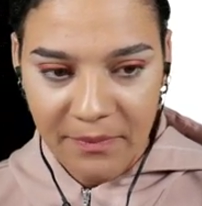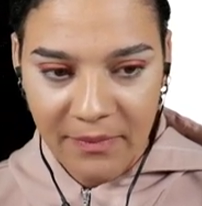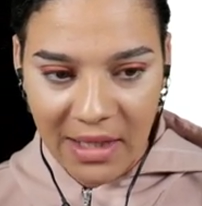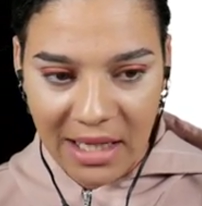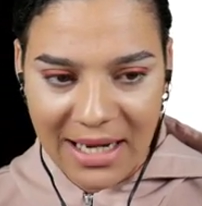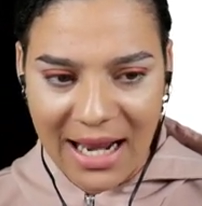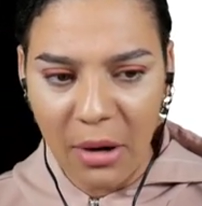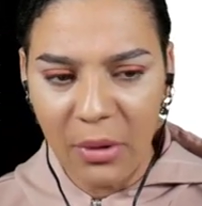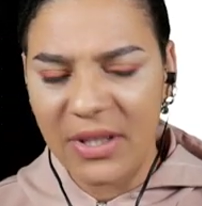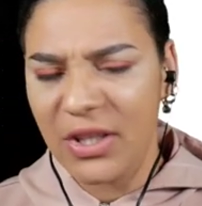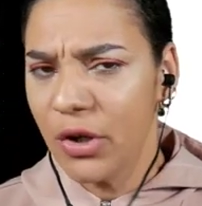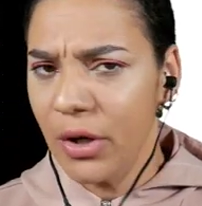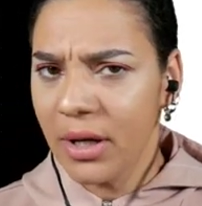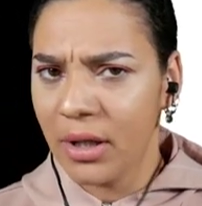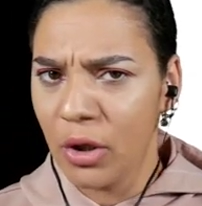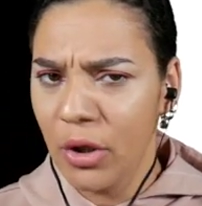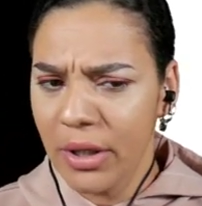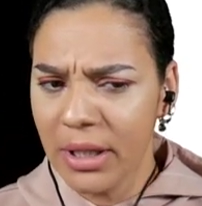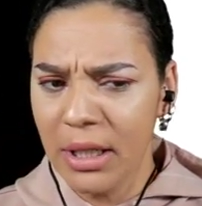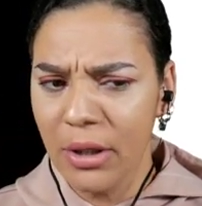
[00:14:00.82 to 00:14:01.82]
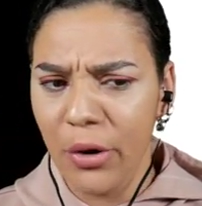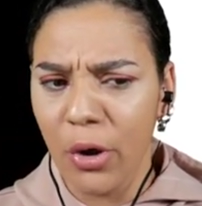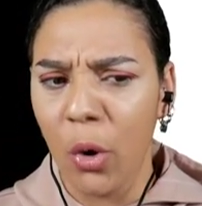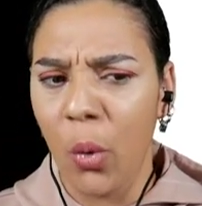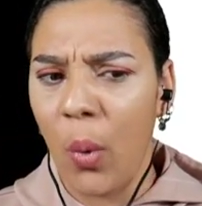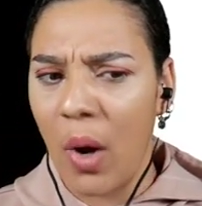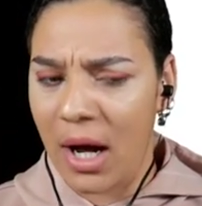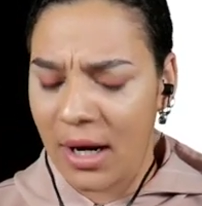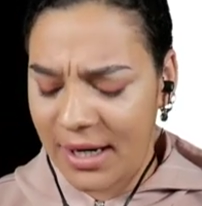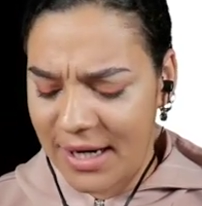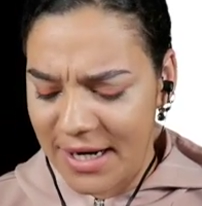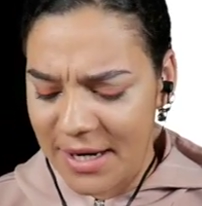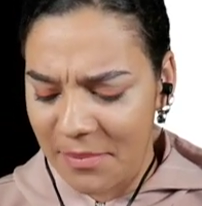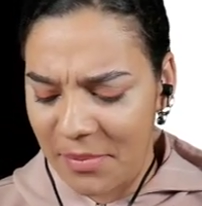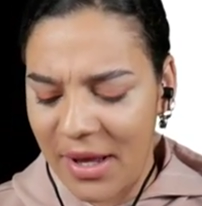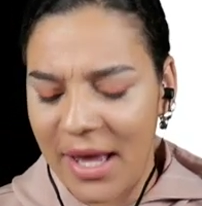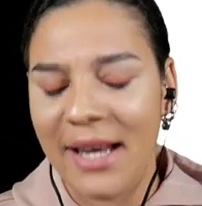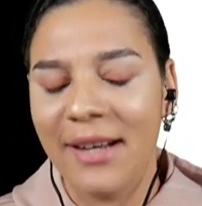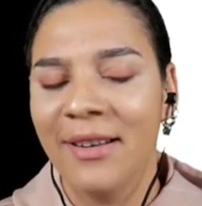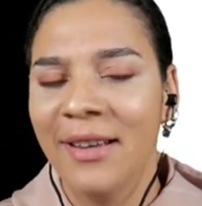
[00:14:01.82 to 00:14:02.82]
Now it's lo looking a little wonky,
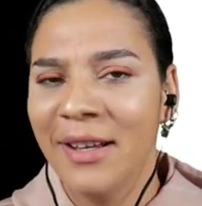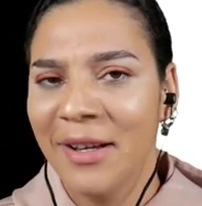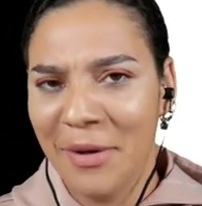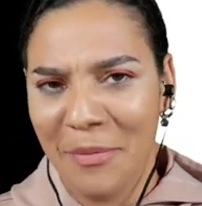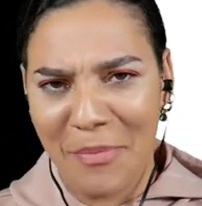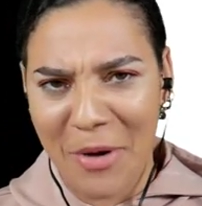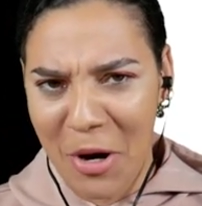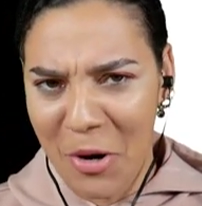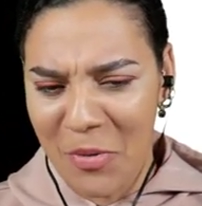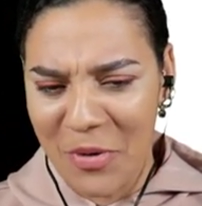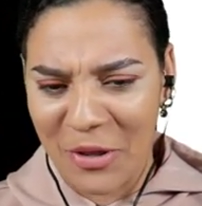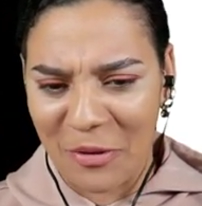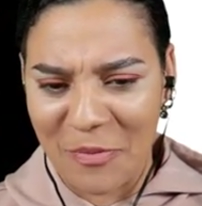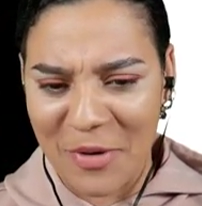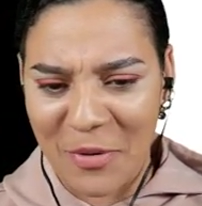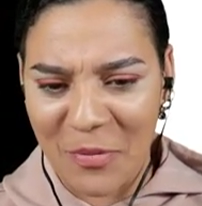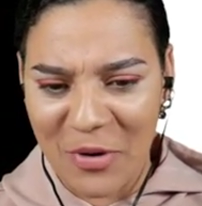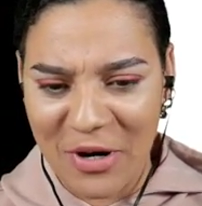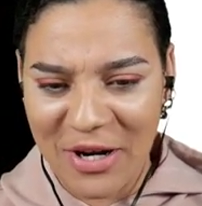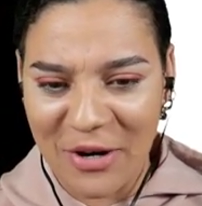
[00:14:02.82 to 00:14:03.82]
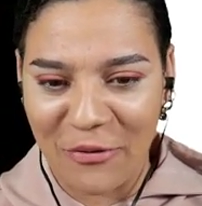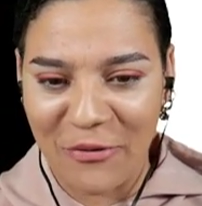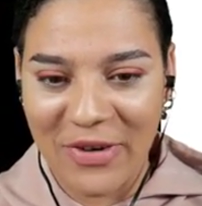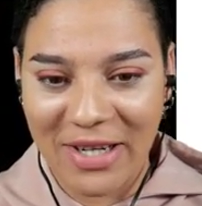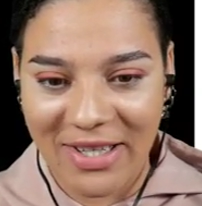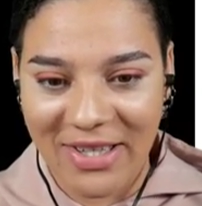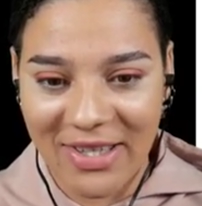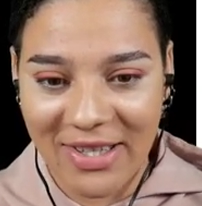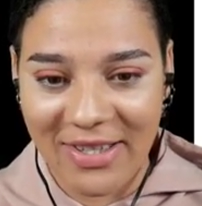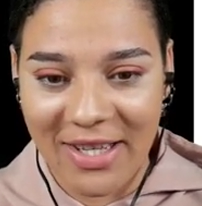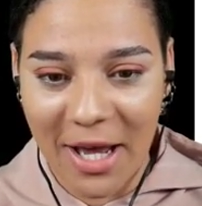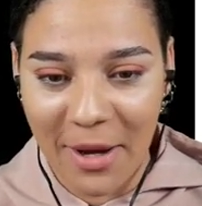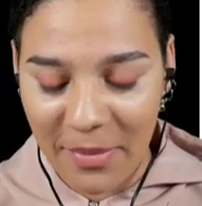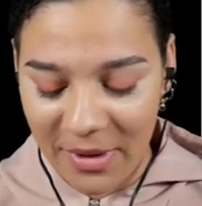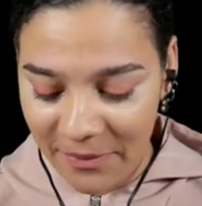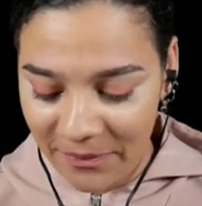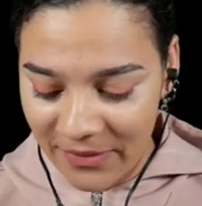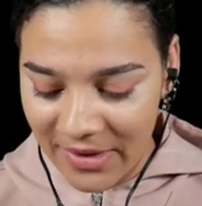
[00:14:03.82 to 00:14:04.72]
but bear with me. We're going to fix this up.